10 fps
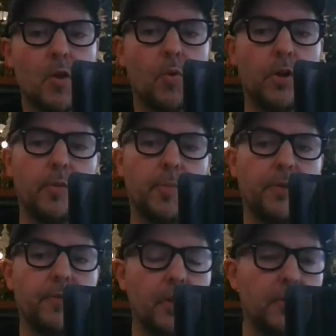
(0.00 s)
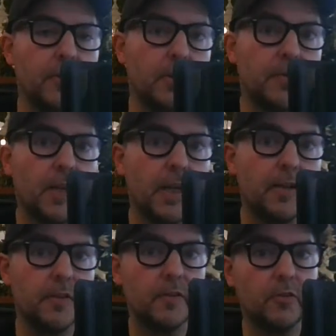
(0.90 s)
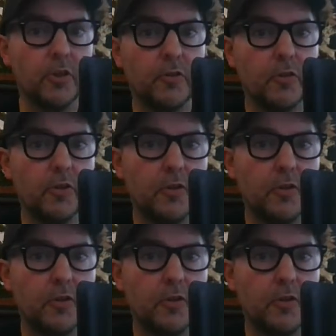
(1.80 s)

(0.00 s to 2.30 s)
one of the big funds in the states has just